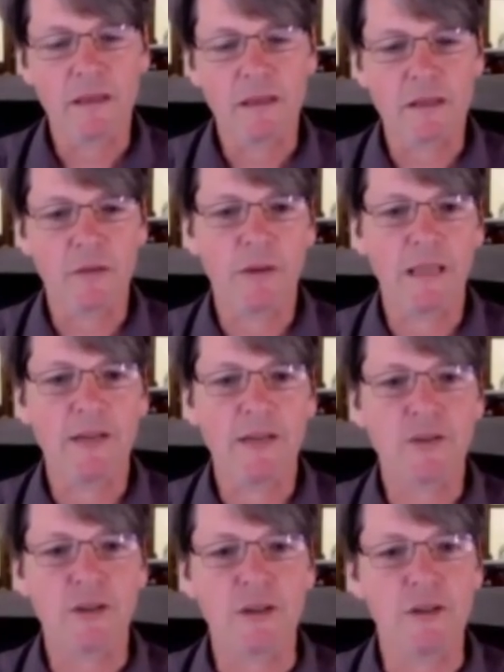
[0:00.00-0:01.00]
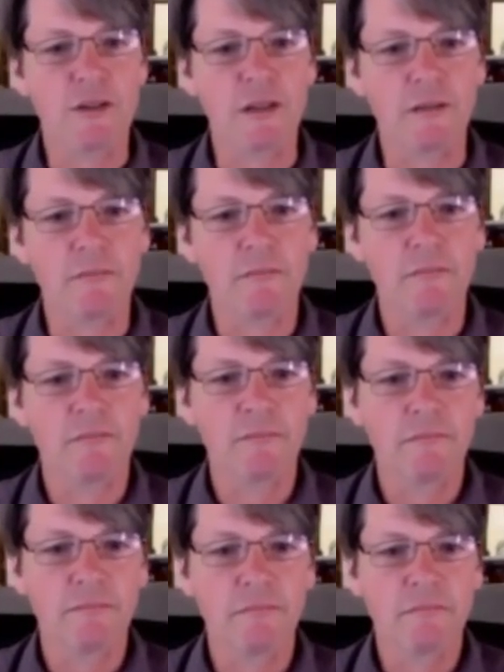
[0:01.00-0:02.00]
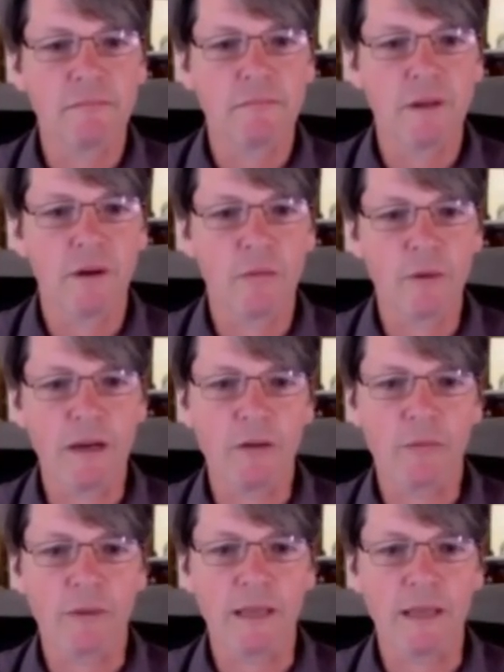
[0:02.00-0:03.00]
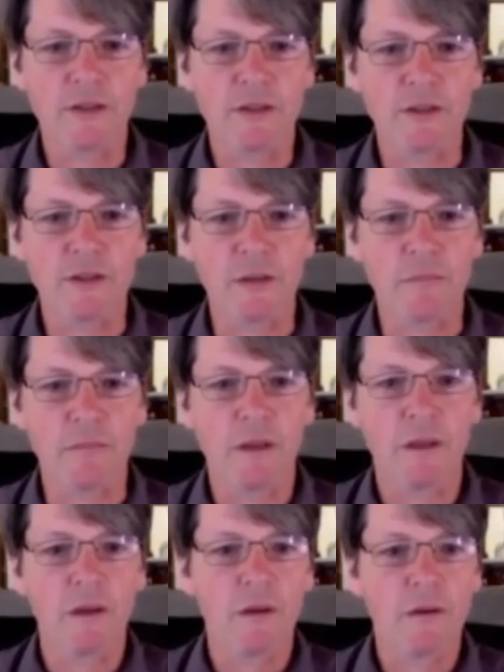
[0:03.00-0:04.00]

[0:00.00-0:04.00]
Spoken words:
is a relationship, a real relationship.